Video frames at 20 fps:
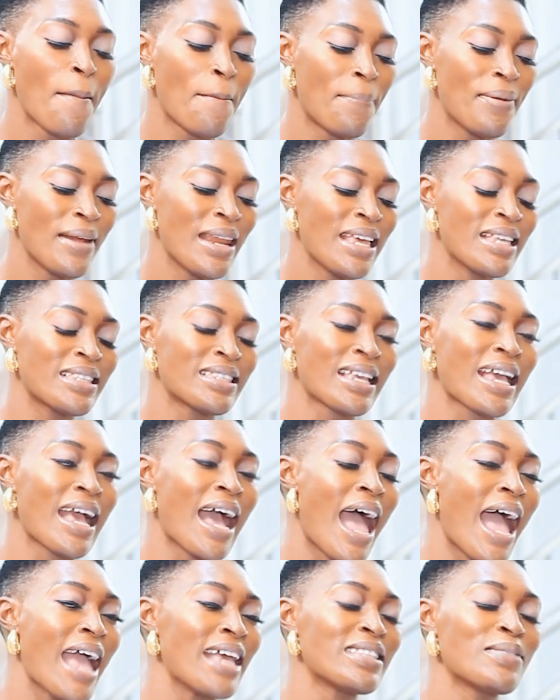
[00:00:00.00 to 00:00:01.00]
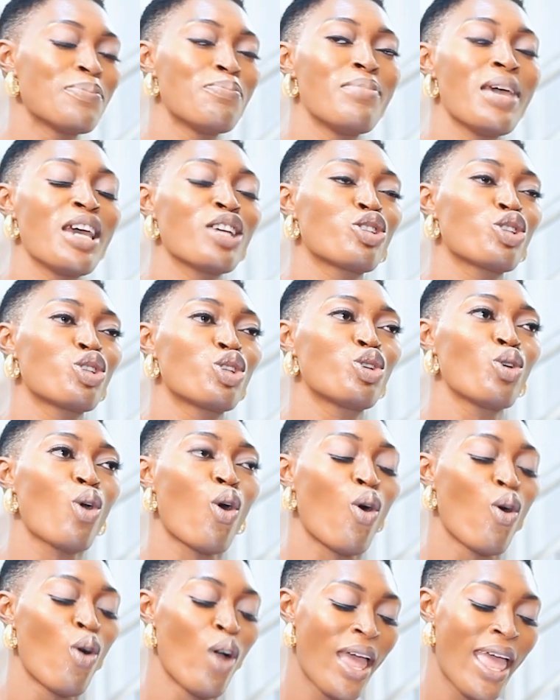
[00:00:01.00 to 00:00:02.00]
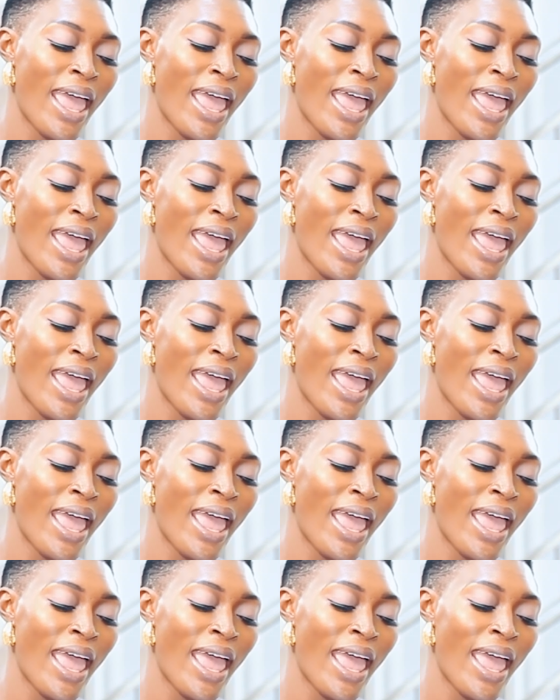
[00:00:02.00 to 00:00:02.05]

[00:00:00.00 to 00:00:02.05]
Please guys, make sure